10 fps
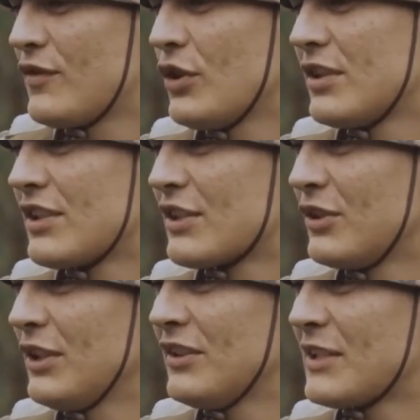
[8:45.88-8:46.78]
An hour
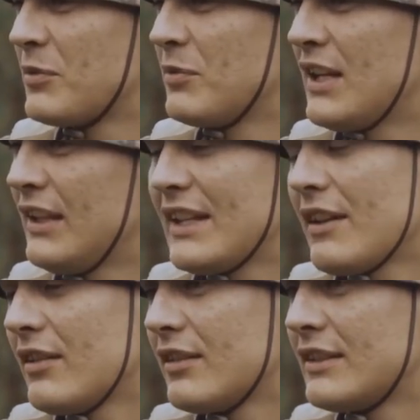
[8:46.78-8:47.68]
later, we were
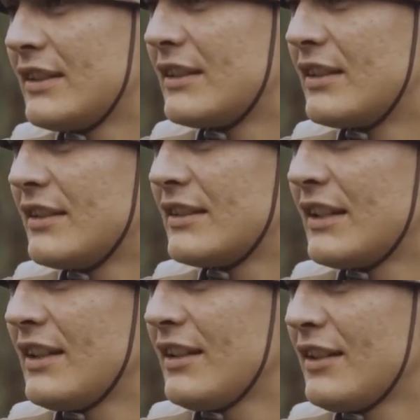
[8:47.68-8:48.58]
switched.
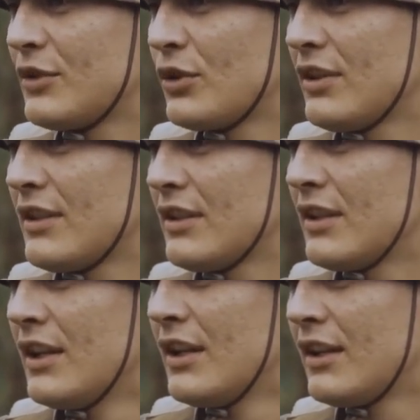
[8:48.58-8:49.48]
I haven't slept
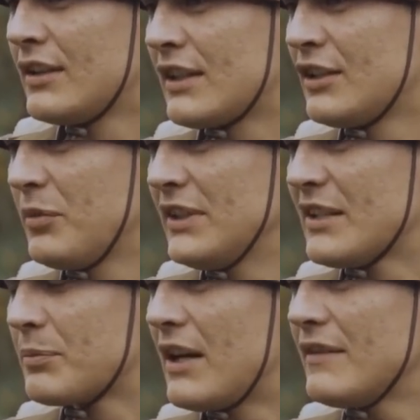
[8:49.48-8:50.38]
properly for three
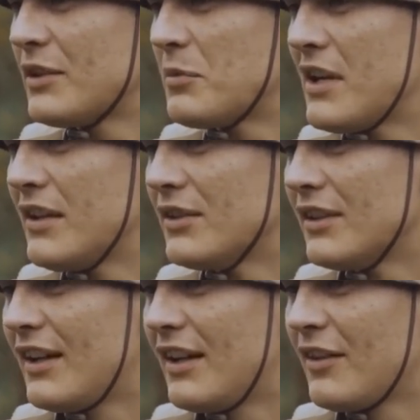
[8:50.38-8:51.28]
days,
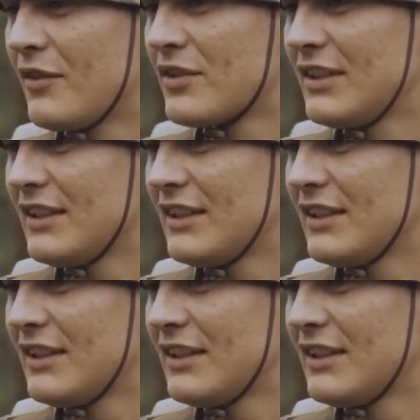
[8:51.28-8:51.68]
but this